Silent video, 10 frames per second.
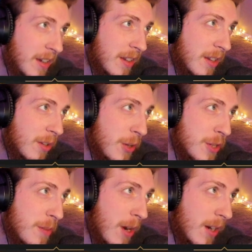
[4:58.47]

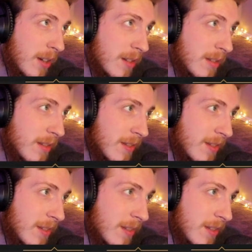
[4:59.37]
Question mark?
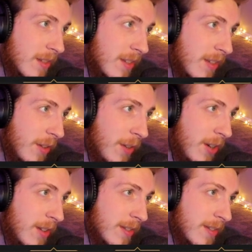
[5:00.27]
Silver?
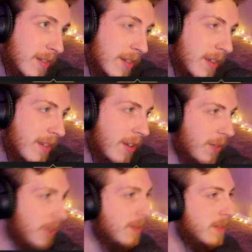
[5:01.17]
Silver.
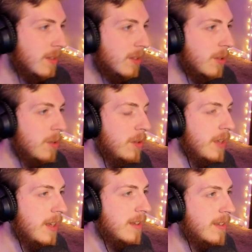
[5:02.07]
Gold
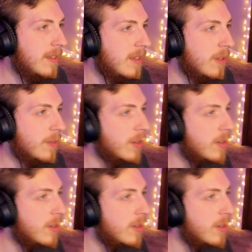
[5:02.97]
and silver to a